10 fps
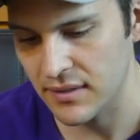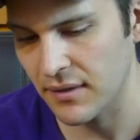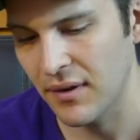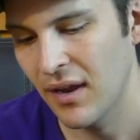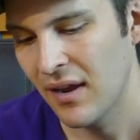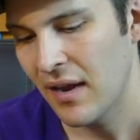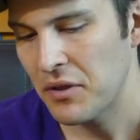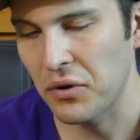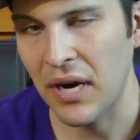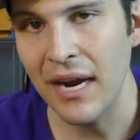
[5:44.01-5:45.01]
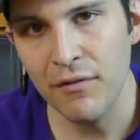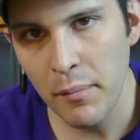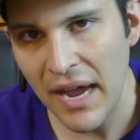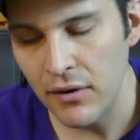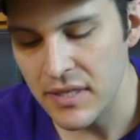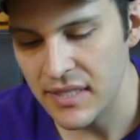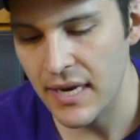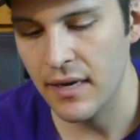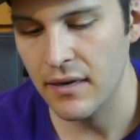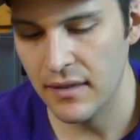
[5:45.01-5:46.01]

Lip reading: So they're kind of a battery sink.